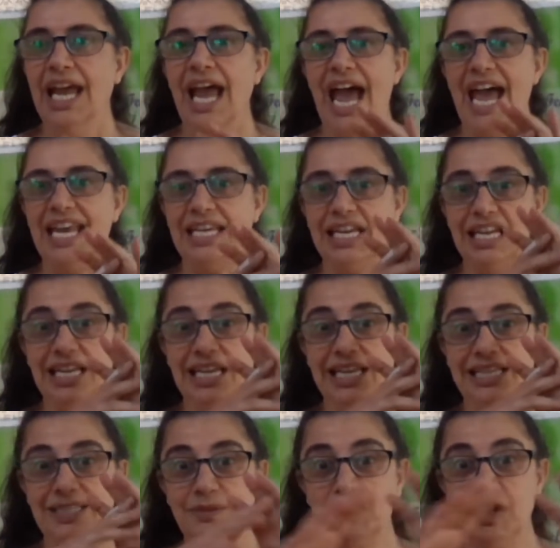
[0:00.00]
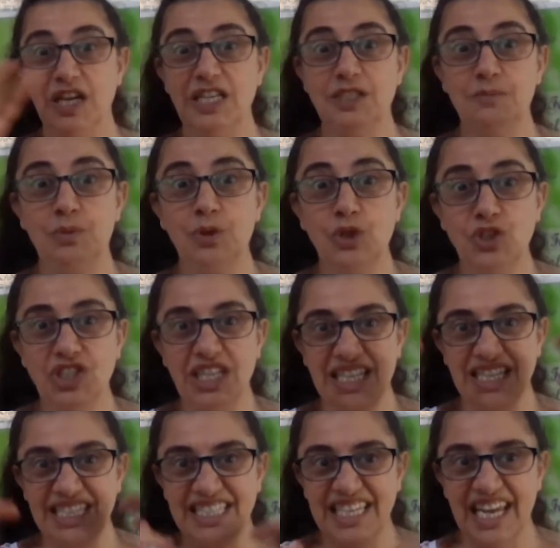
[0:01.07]
and it's beauty
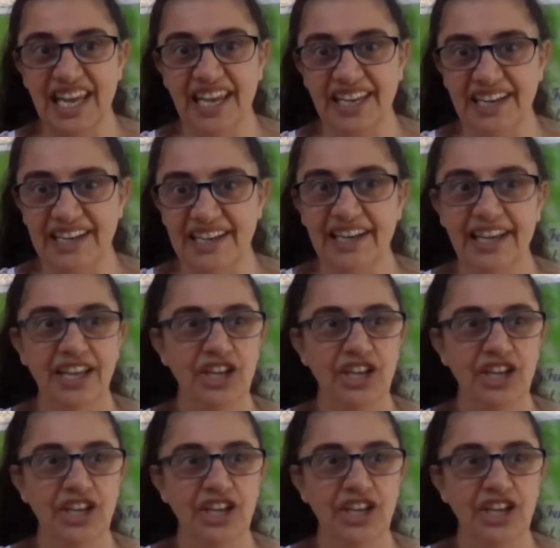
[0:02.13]
that's hidden.